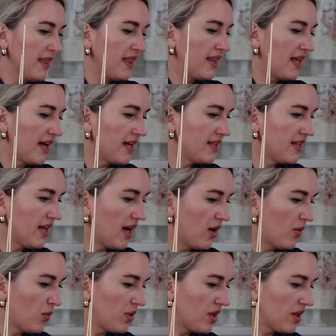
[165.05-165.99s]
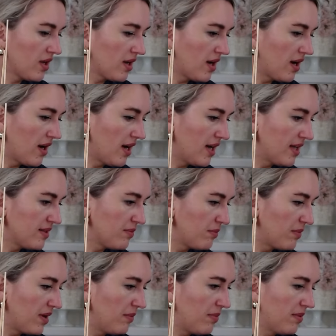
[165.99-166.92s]
then I will cut
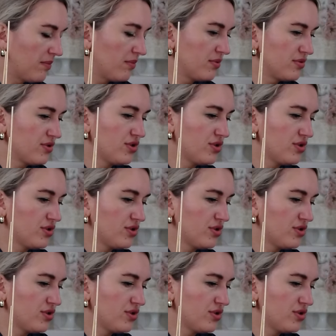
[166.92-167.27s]
my bamboo